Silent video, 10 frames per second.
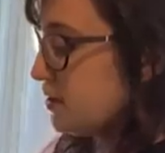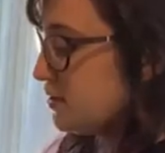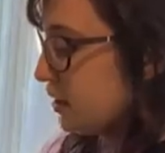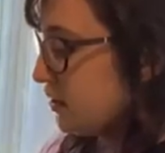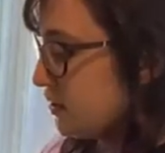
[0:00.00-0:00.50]
these
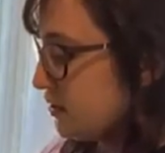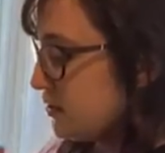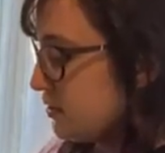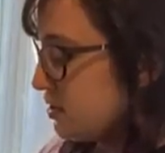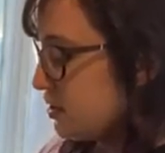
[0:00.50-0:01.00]

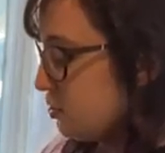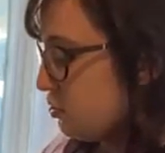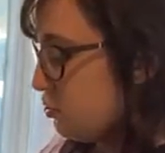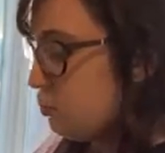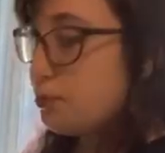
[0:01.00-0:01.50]
onions to
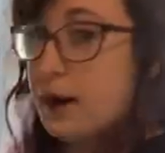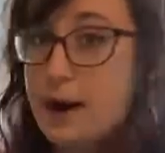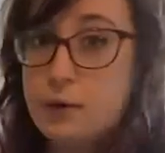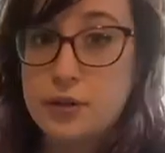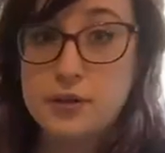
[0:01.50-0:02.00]

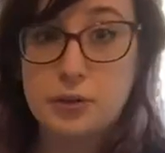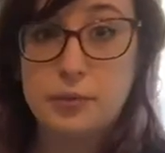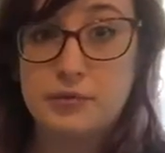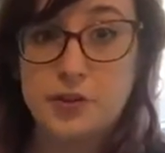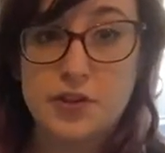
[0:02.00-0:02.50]
brown a little
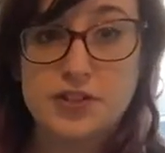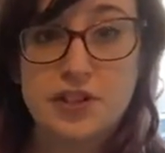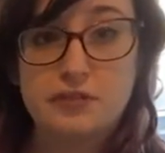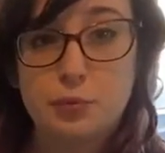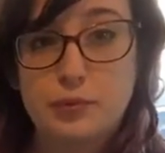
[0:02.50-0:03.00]
bit first, and
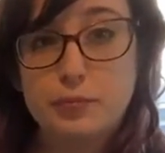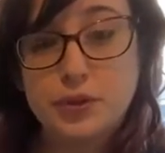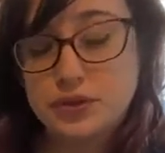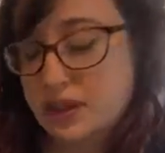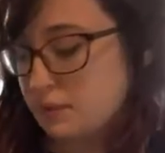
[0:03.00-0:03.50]
if we
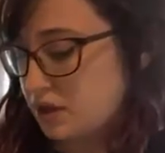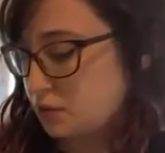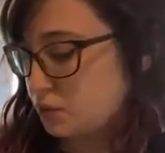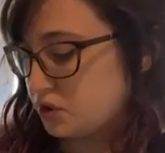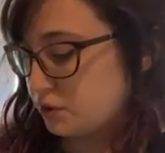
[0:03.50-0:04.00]
put them
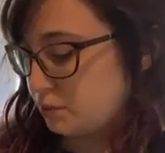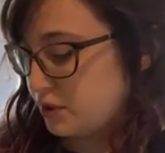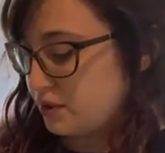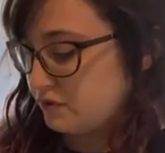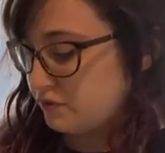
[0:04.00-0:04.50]
in with the
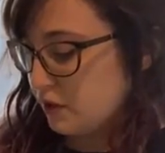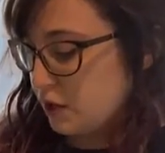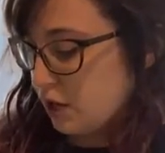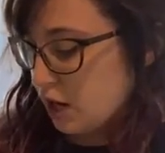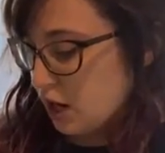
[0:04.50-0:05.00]
beef
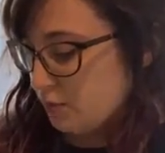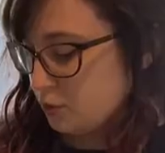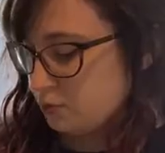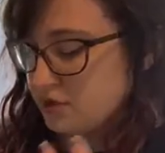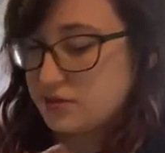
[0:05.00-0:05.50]

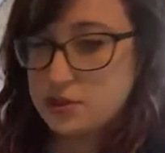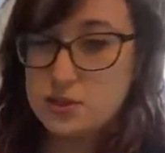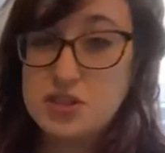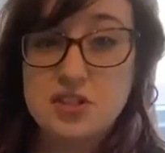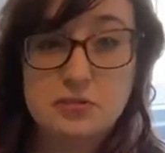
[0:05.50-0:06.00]

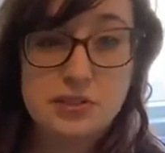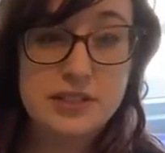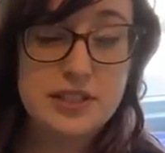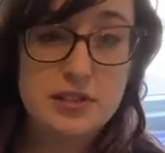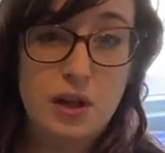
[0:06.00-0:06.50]
starts to
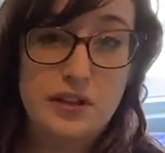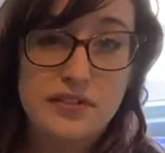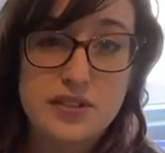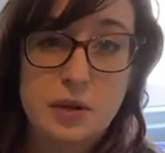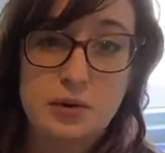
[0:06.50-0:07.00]
release all of
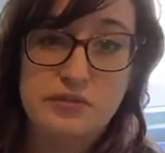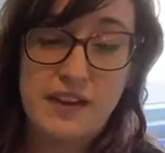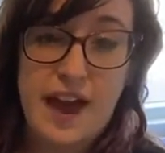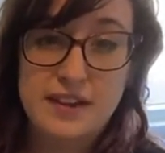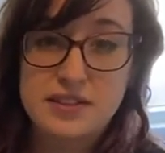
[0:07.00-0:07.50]
its own
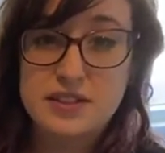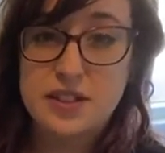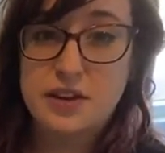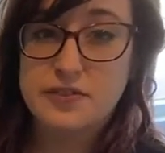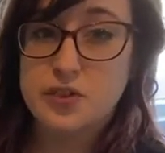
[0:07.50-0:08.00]
fat and
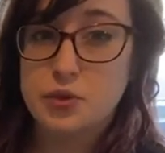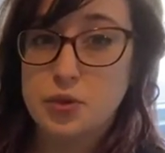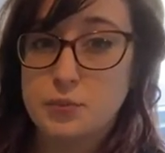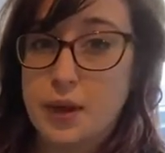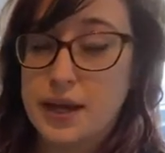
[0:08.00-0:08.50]
stuff, so
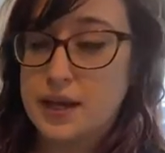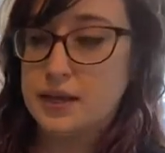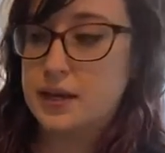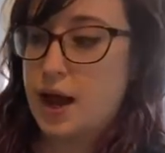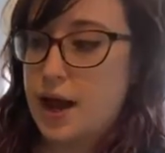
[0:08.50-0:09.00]
you might
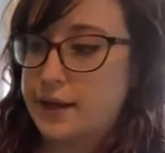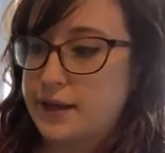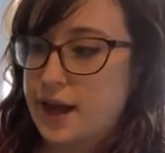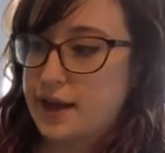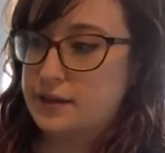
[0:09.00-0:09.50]
not
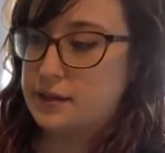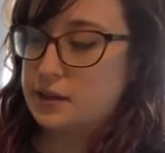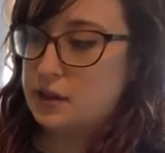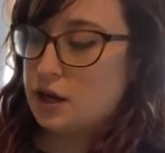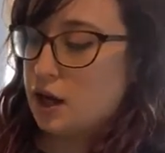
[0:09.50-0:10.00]
get
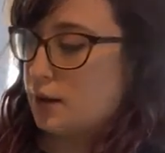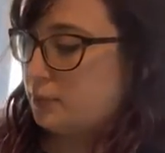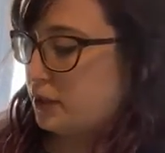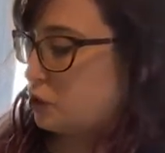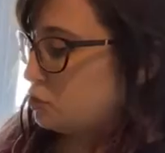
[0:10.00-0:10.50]

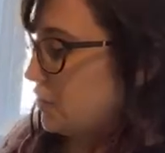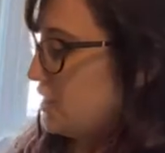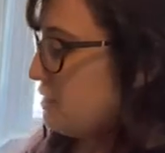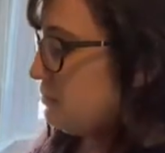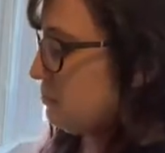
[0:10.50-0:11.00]
like a
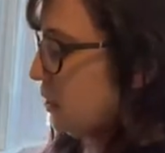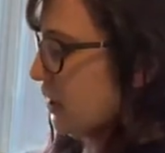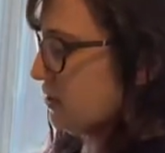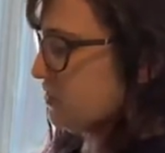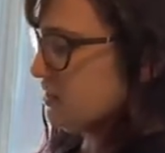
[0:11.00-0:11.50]
great
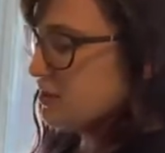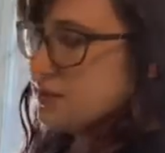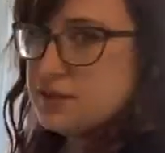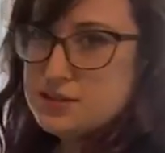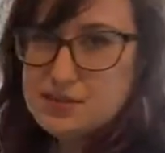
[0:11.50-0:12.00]
kind of
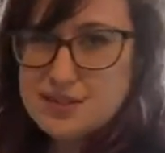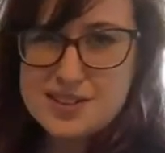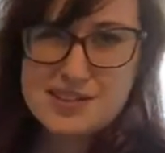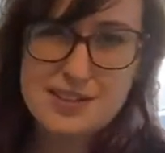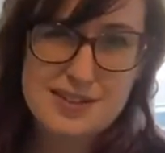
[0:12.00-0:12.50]
sear,
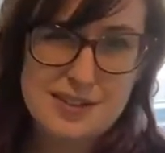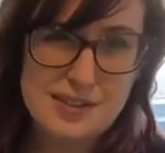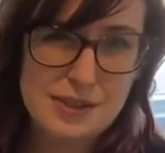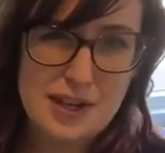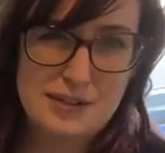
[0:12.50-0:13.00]

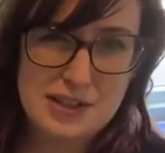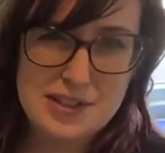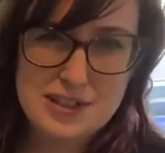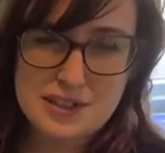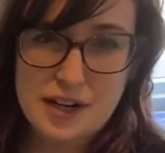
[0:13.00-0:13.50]
you can't really
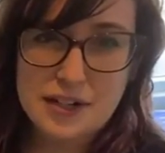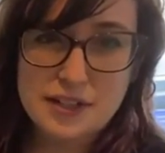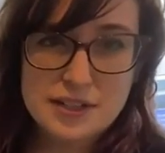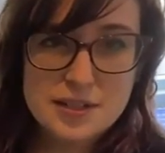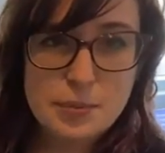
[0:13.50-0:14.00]
sear
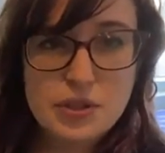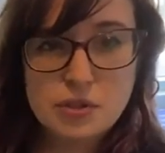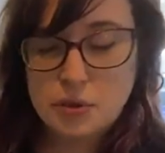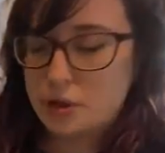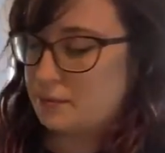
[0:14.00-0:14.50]
onions, but you
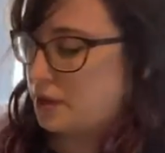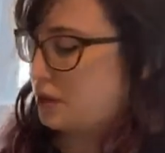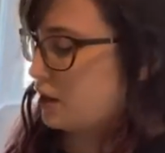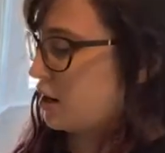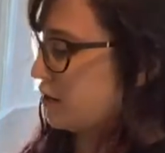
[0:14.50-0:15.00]
know what I
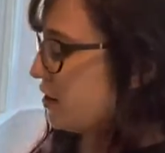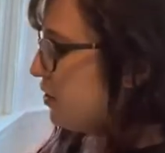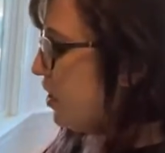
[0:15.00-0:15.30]
mean, on the